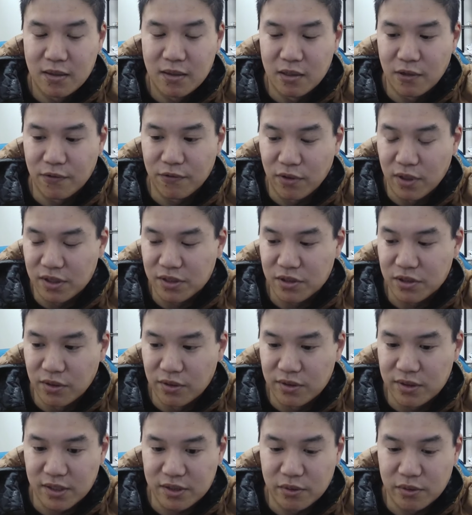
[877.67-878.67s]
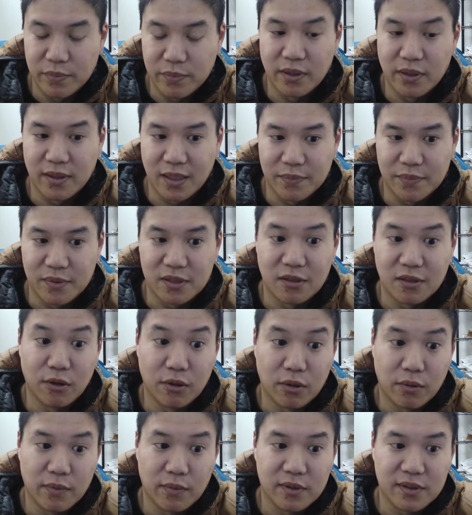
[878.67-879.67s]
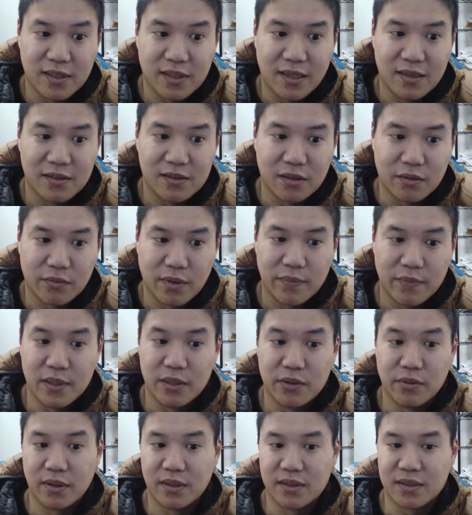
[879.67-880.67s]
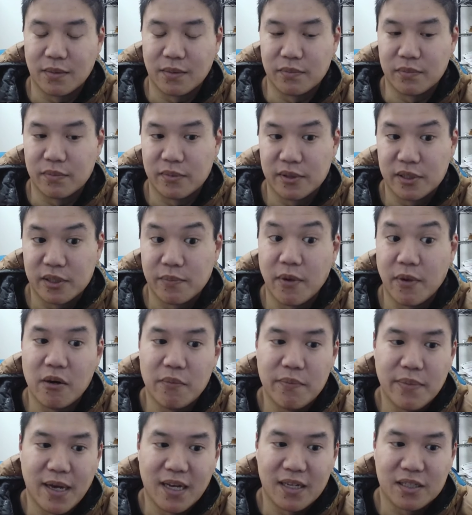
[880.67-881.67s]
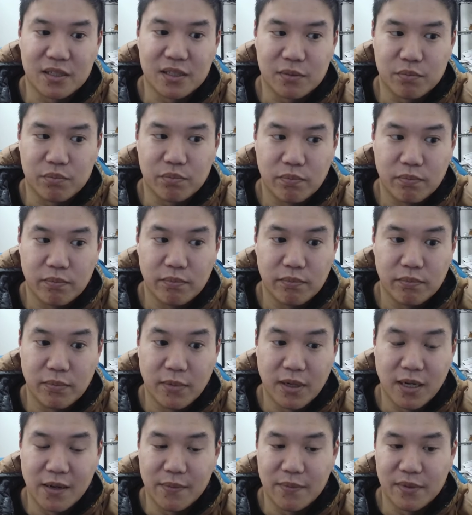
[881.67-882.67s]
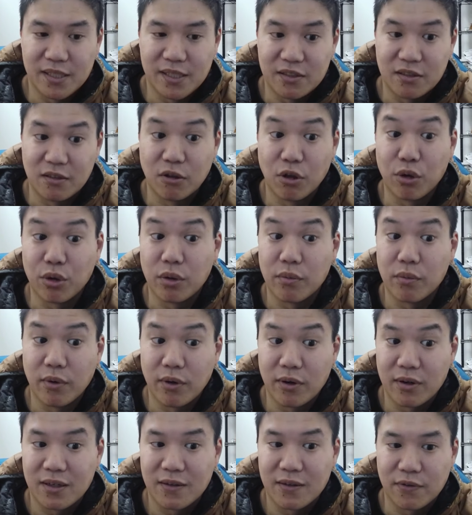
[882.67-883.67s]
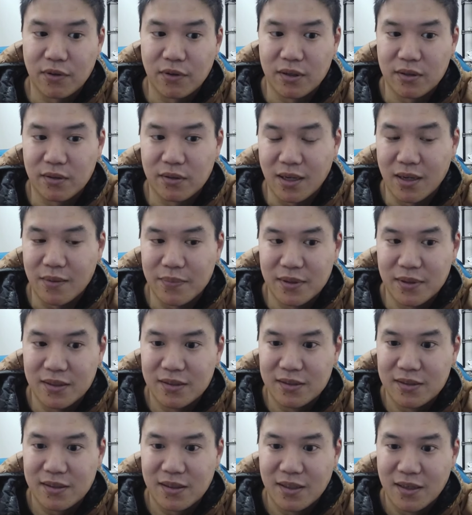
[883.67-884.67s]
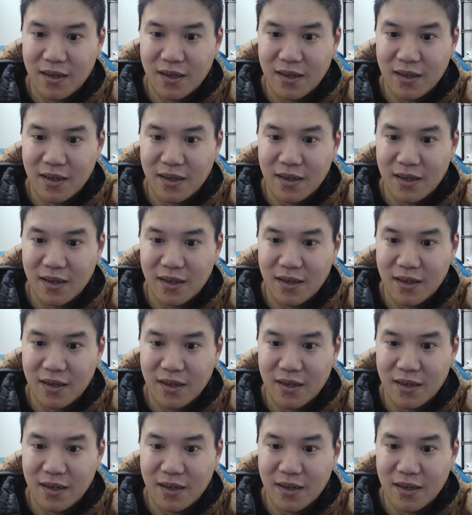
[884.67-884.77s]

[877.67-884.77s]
For us too, it's also building up this logo side. So we've been doing some small batch, essentially logo work for other companies.